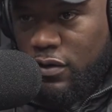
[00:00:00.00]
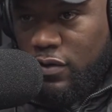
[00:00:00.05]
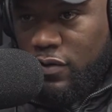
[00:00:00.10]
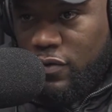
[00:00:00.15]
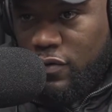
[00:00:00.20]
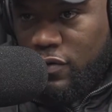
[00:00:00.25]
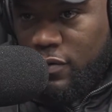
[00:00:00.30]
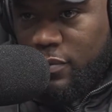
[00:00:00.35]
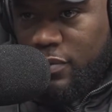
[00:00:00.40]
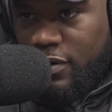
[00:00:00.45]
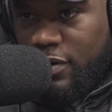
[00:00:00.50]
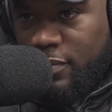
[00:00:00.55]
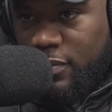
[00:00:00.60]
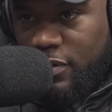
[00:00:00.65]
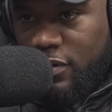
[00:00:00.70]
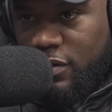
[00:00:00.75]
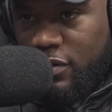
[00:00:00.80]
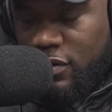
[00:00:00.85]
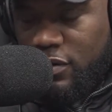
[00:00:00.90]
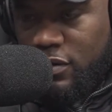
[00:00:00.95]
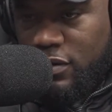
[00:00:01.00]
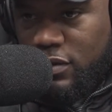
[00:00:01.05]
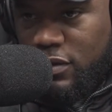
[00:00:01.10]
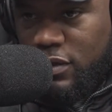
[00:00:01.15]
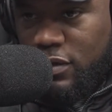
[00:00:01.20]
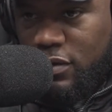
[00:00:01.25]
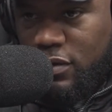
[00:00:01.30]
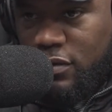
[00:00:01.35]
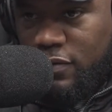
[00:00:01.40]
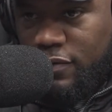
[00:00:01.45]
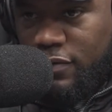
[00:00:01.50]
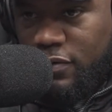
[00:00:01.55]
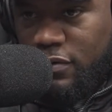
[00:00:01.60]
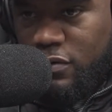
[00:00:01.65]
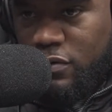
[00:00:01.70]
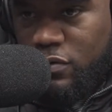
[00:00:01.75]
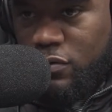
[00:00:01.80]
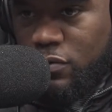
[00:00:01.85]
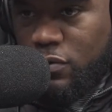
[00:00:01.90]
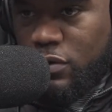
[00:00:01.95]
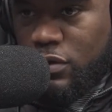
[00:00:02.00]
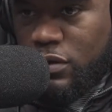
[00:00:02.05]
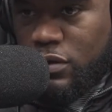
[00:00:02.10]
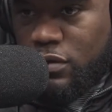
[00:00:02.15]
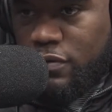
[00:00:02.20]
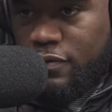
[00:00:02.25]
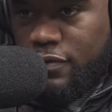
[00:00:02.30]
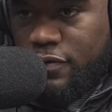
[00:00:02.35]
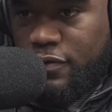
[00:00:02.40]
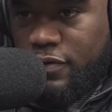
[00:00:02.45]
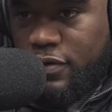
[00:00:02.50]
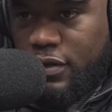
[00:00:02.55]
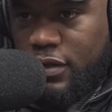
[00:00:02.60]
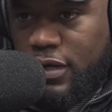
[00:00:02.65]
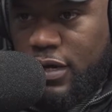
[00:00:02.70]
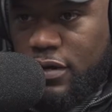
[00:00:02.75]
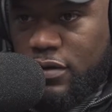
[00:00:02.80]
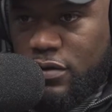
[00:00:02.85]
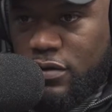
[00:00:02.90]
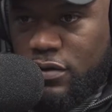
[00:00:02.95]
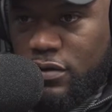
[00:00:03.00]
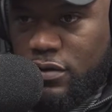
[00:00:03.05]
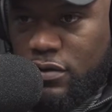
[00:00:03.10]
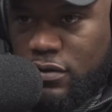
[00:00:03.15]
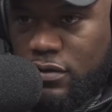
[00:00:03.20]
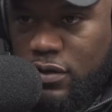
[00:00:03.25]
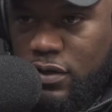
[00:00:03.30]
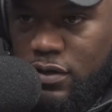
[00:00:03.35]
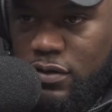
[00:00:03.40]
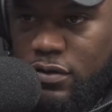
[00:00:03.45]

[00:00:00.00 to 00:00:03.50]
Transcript: on a property and you're selling it for $250,000 and your